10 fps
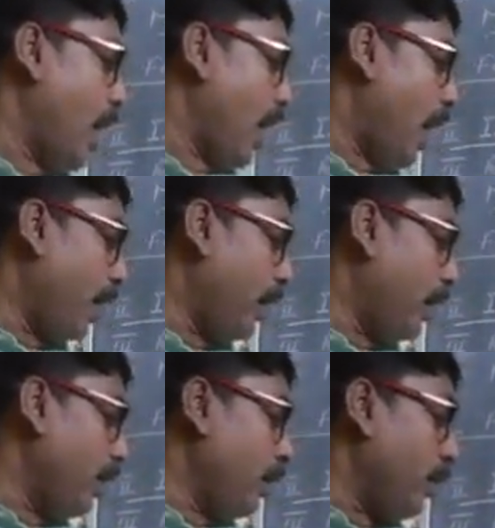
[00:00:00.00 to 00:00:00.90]

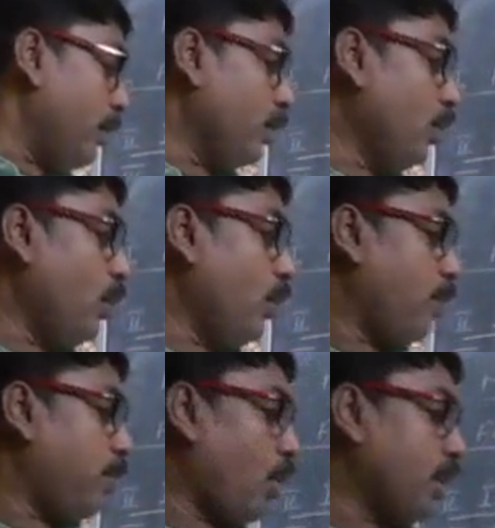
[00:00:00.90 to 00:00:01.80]
and
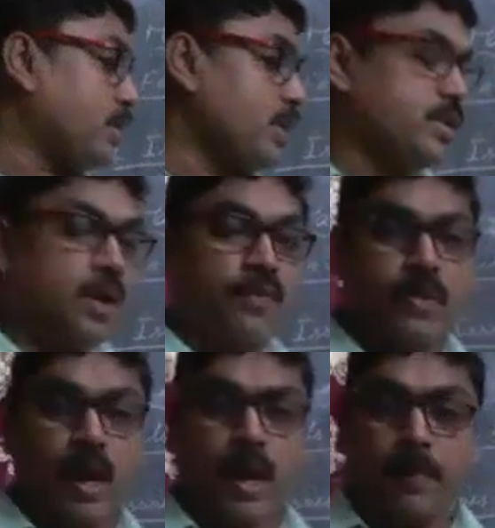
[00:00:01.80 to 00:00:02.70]
due process
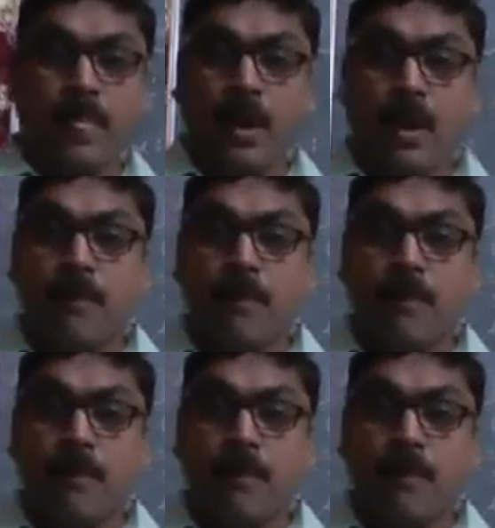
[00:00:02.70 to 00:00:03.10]
of law.